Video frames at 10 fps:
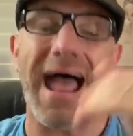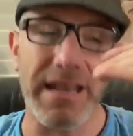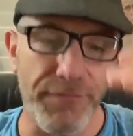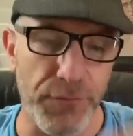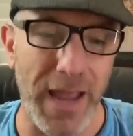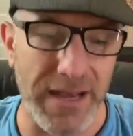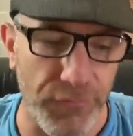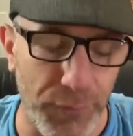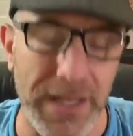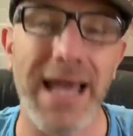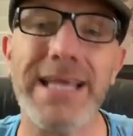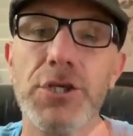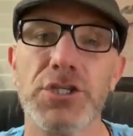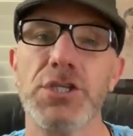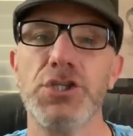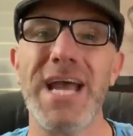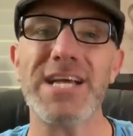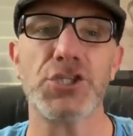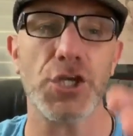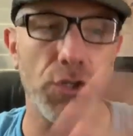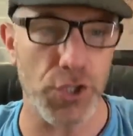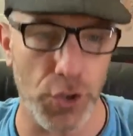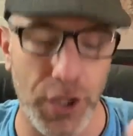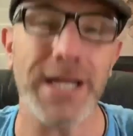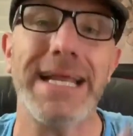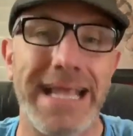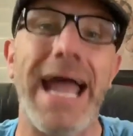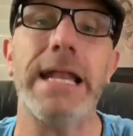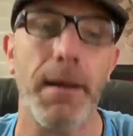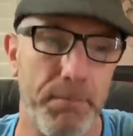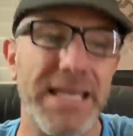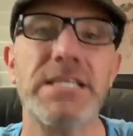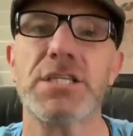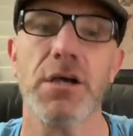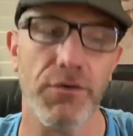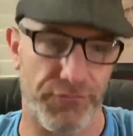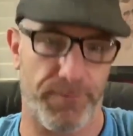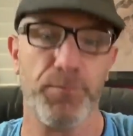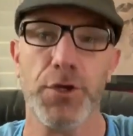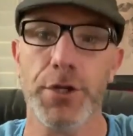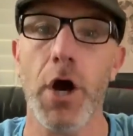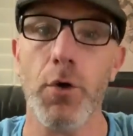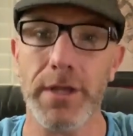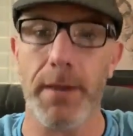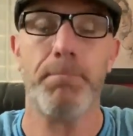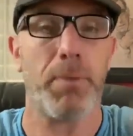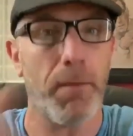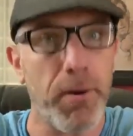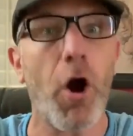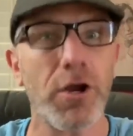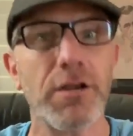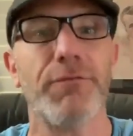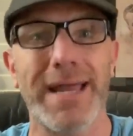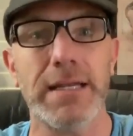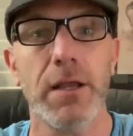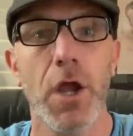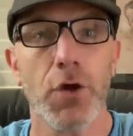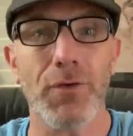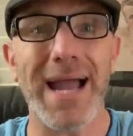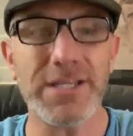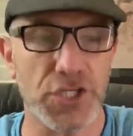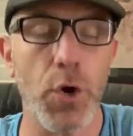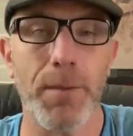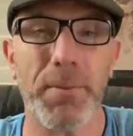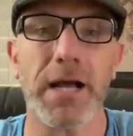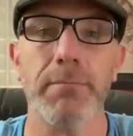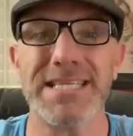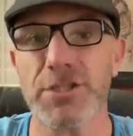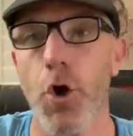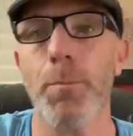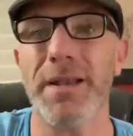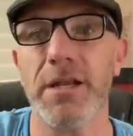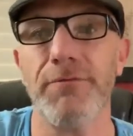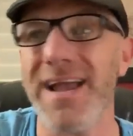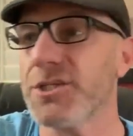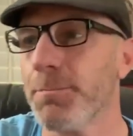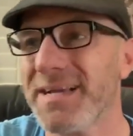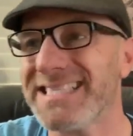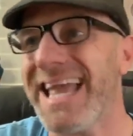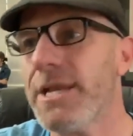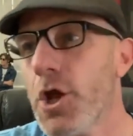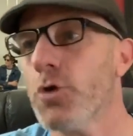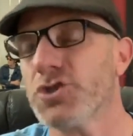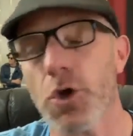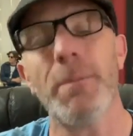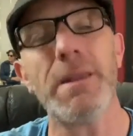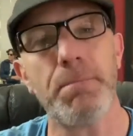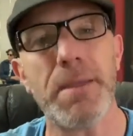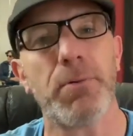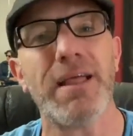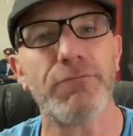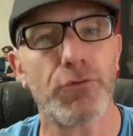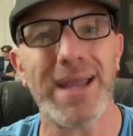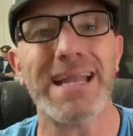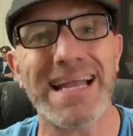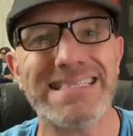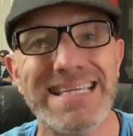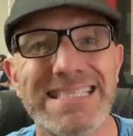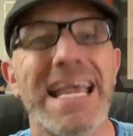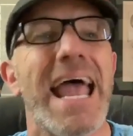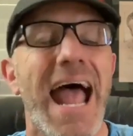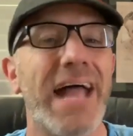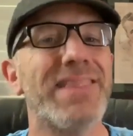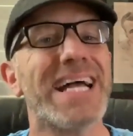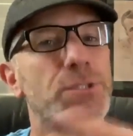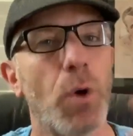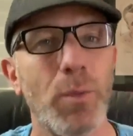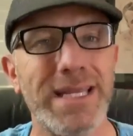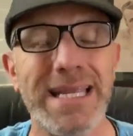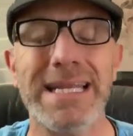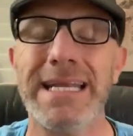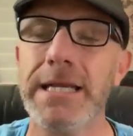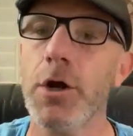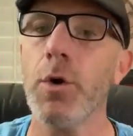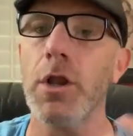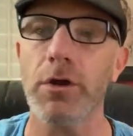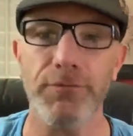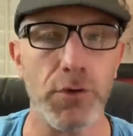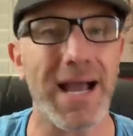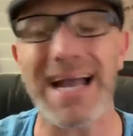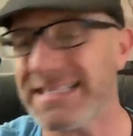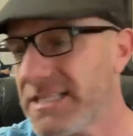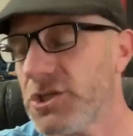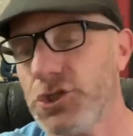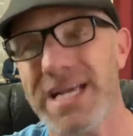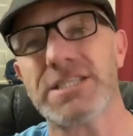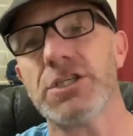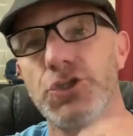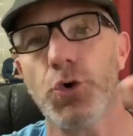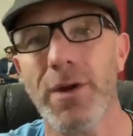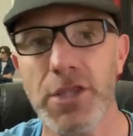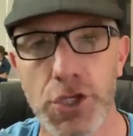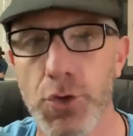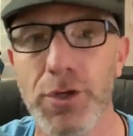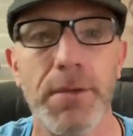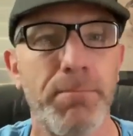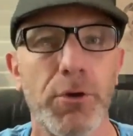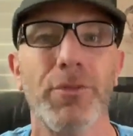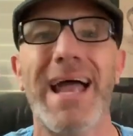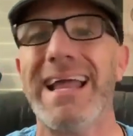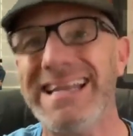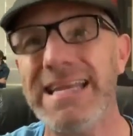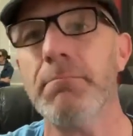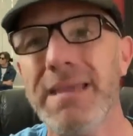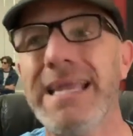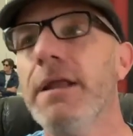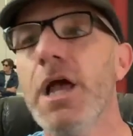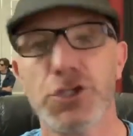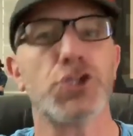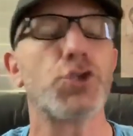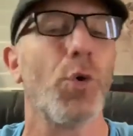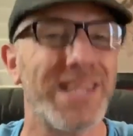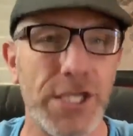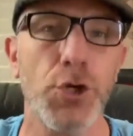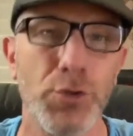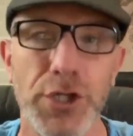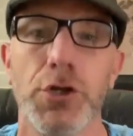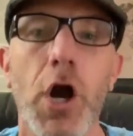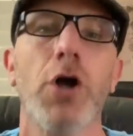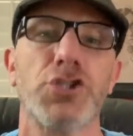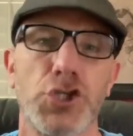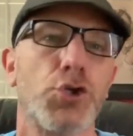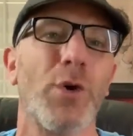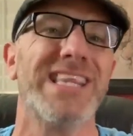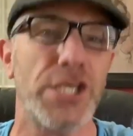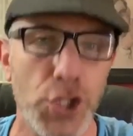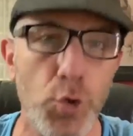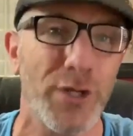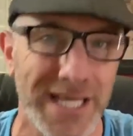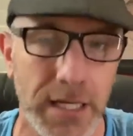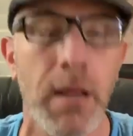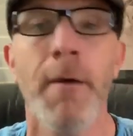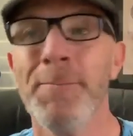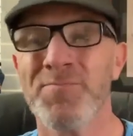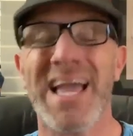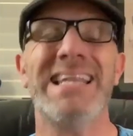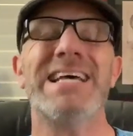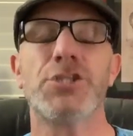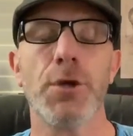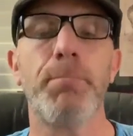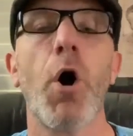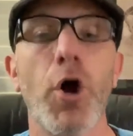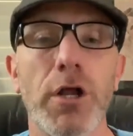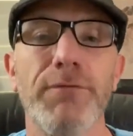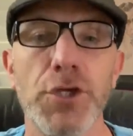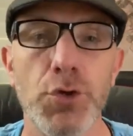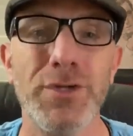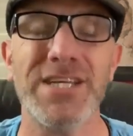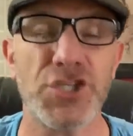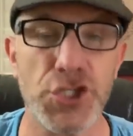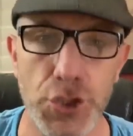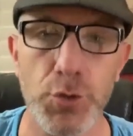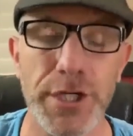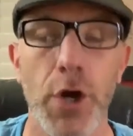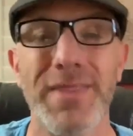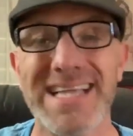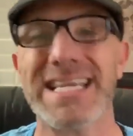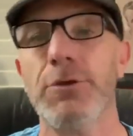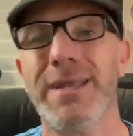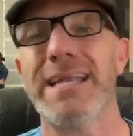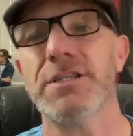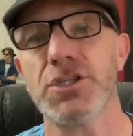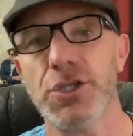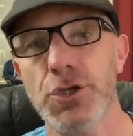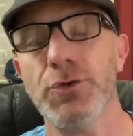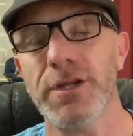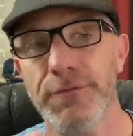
And if we like your suggestion, you're going to get a piece of, you know, a part of it, right? So it becomes this open innovation because they know so many people have great ideas, and that's what we need. And I know a lot of you guys have suggested join the union, be all that. I didn't mean just join the union. You can't just join the union unless you're part of a union studio. That's how you get into the union.